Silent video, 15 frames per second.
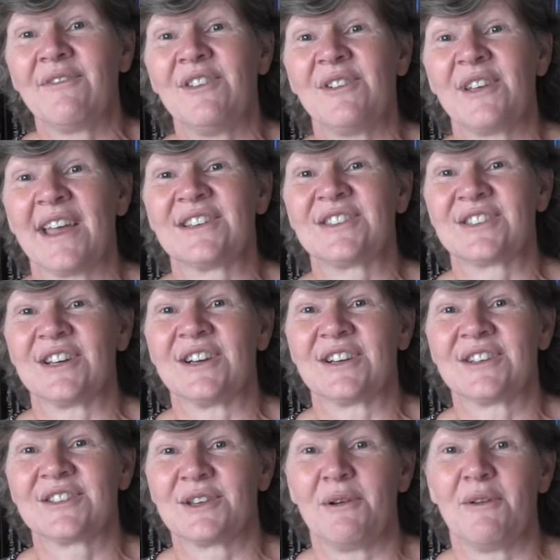if you get
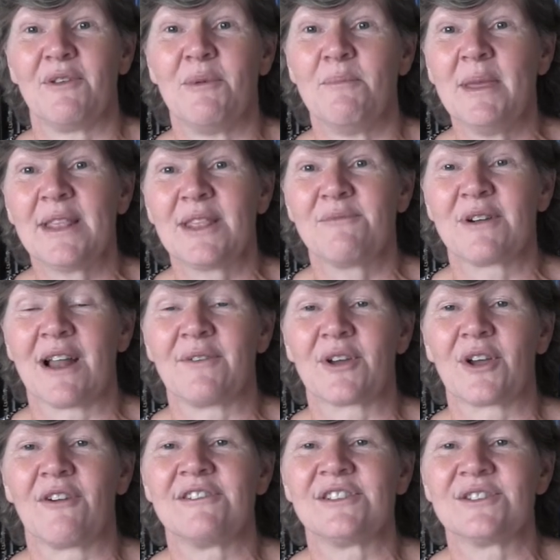stuck. So if you meet them around the
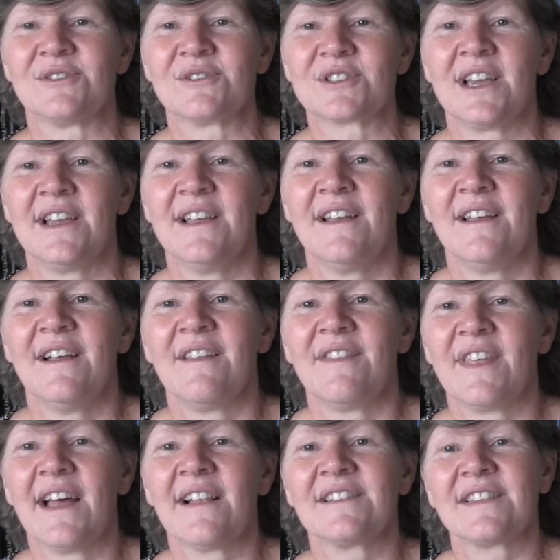corridors,
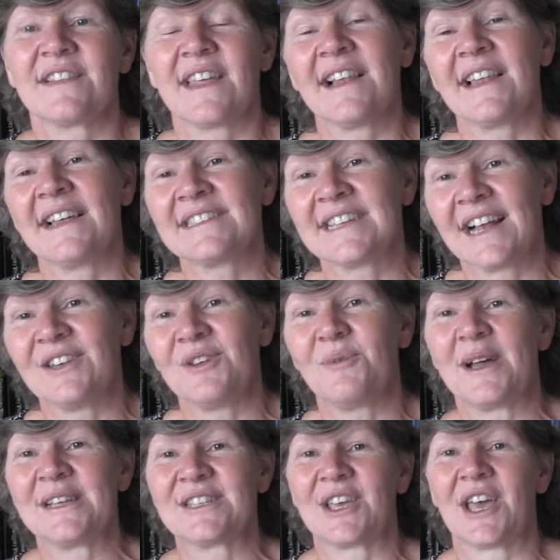they'll tell you
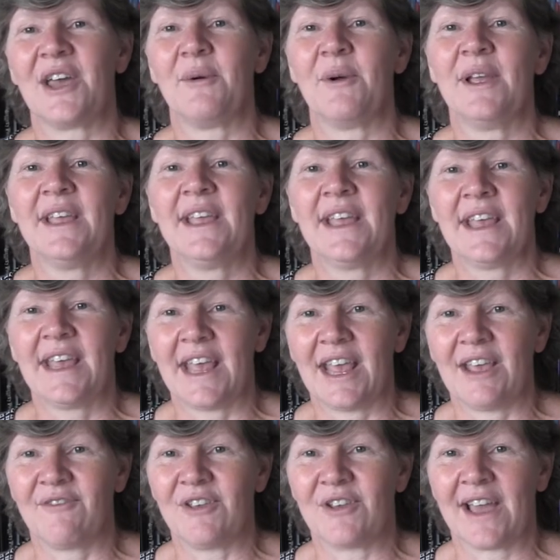where to go
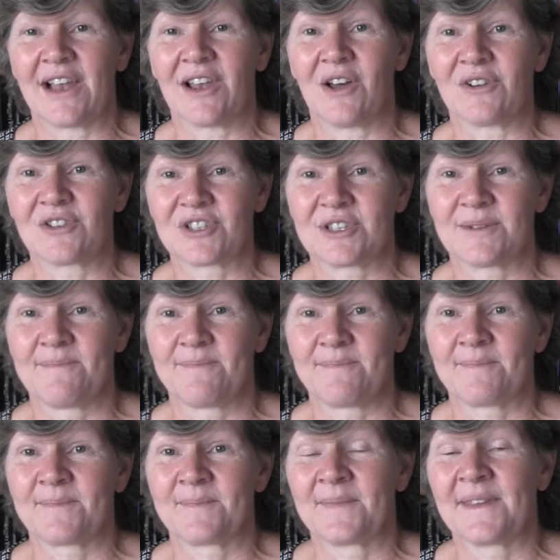if you get lost.
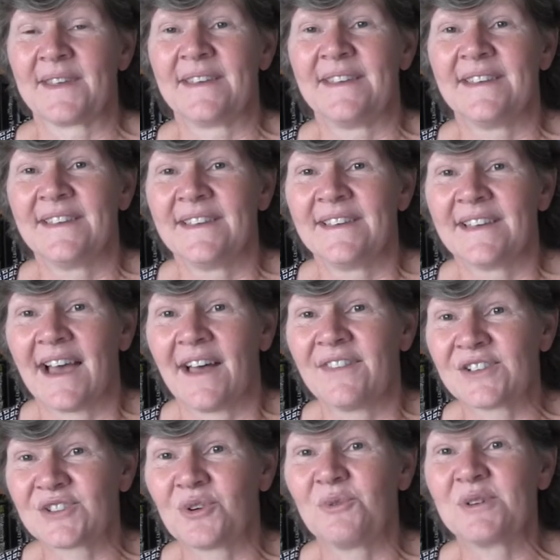And
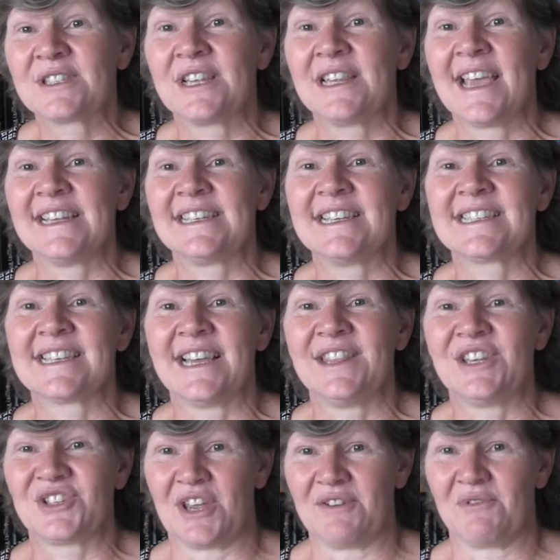there's always the ladies in
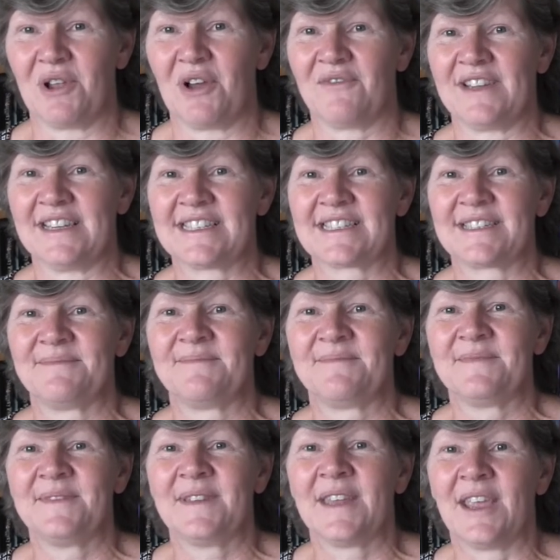the general office.
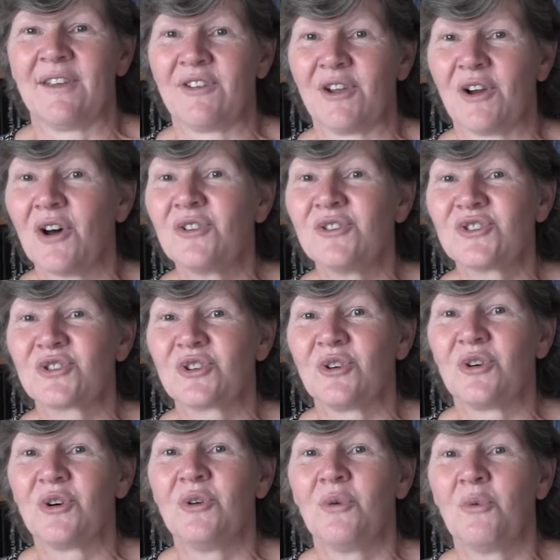If you're
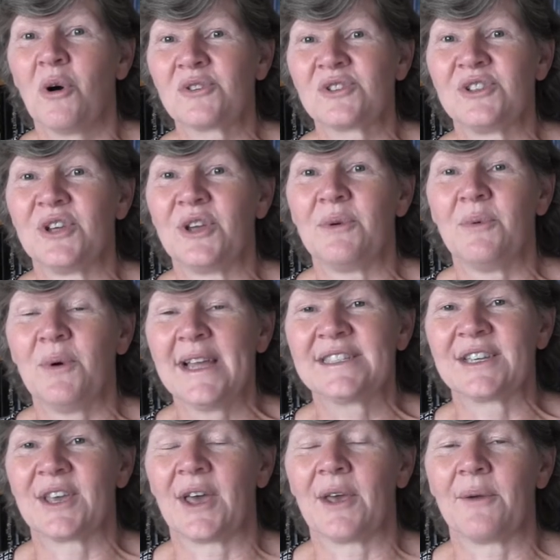unsure what to do, where
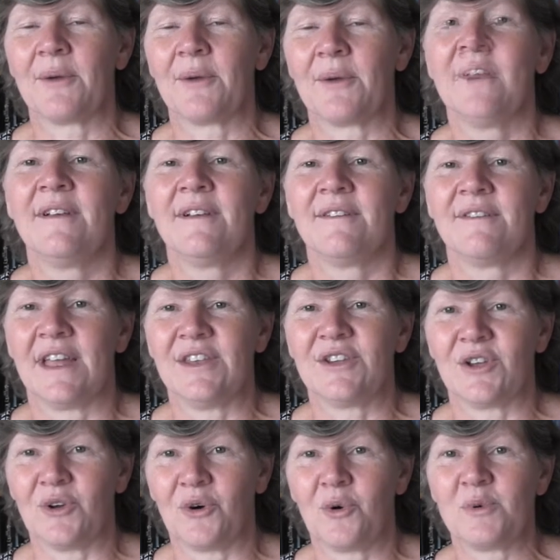to go, then you
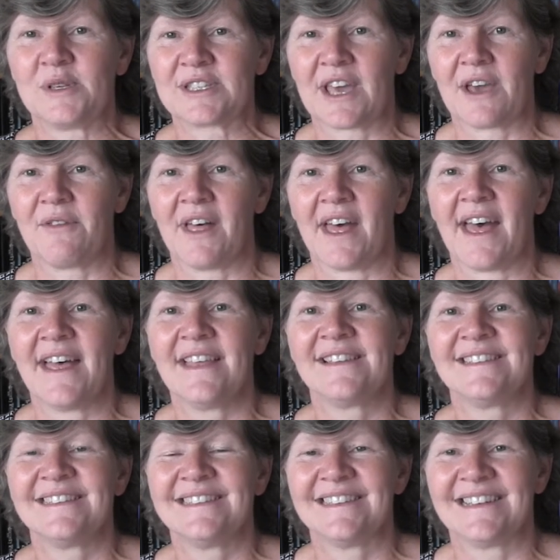can always go there
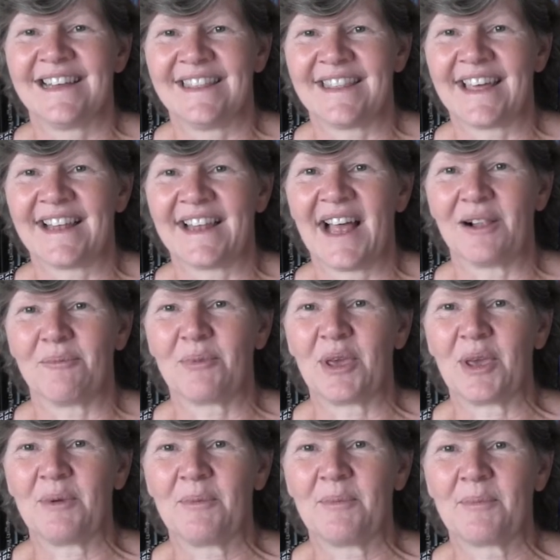and they'll help
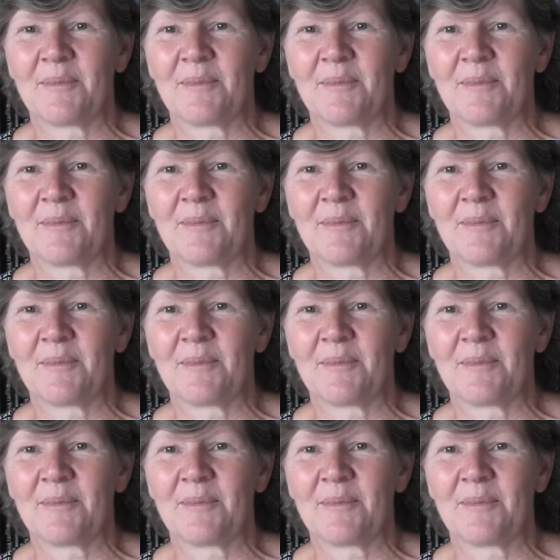you.